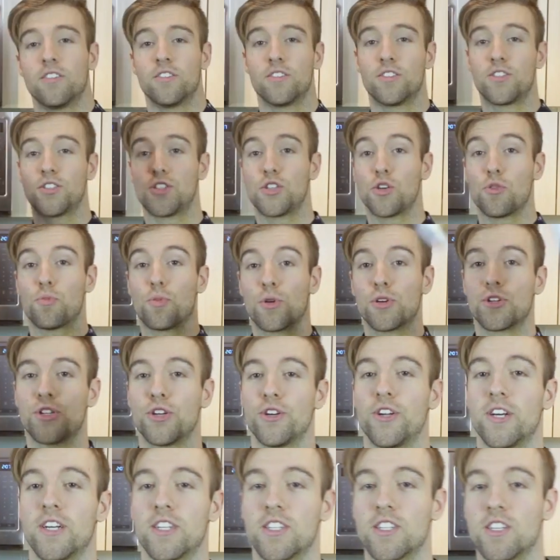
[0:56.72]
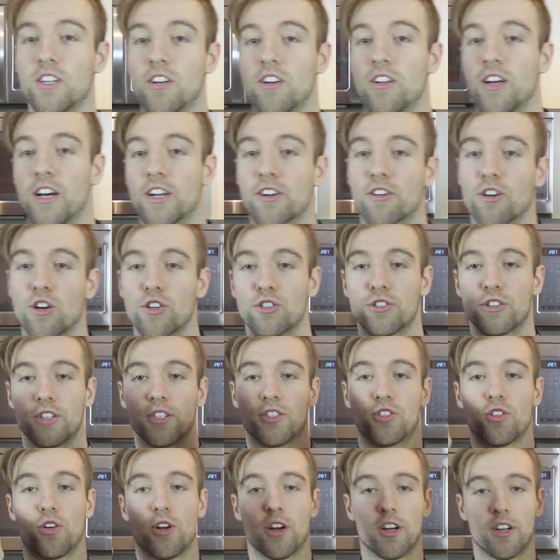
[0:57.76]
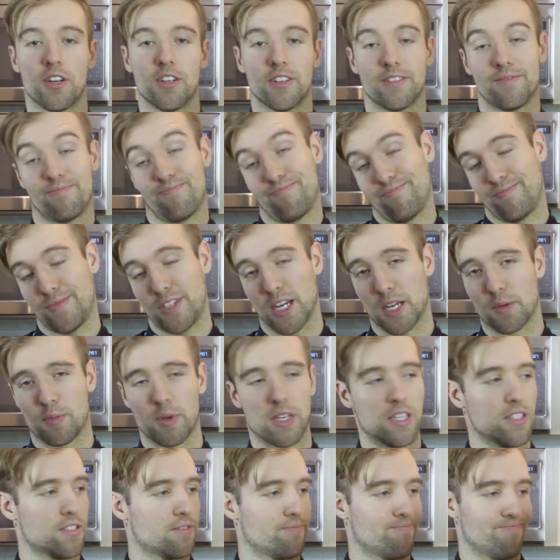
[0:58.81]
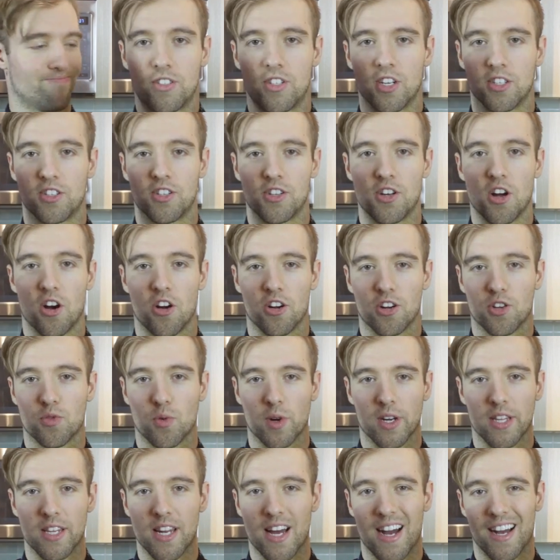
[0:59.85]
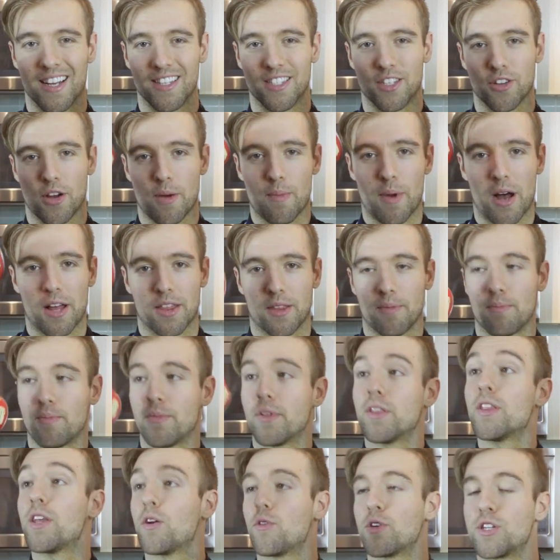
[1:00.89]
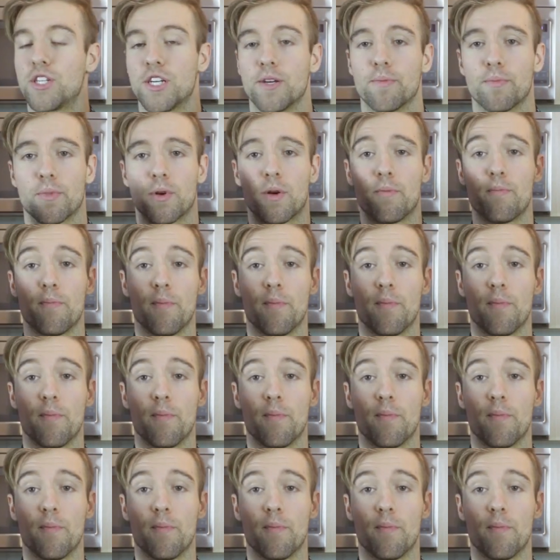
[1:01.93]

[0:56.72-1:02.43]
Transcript: Super traditional at a grocery store. Chickpeas, just $1.29, so I bought them. They were cheap.